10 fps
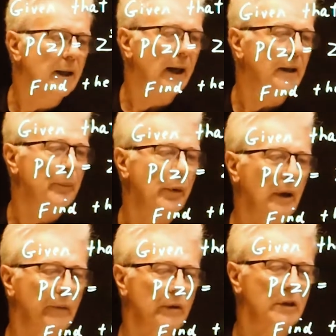and the
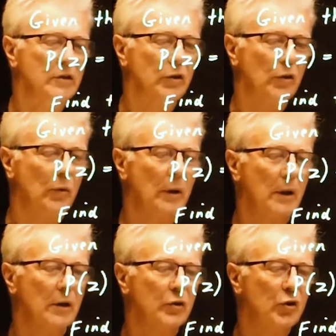product of these two,
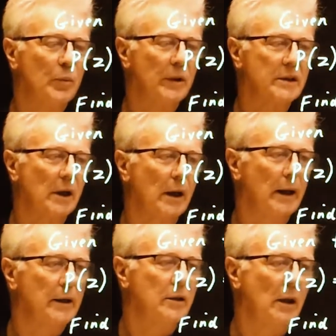2 plus
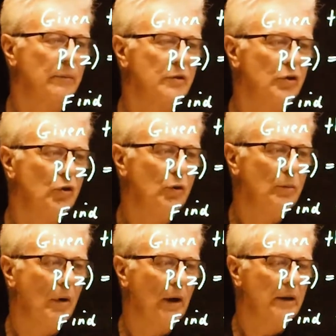I times 2
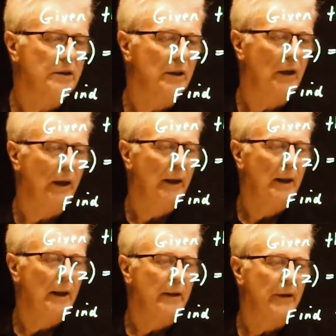minus I,
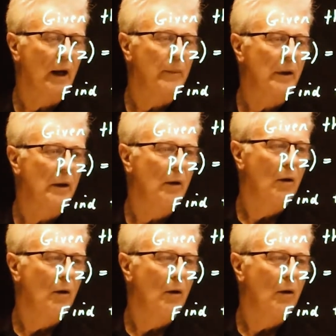that'll be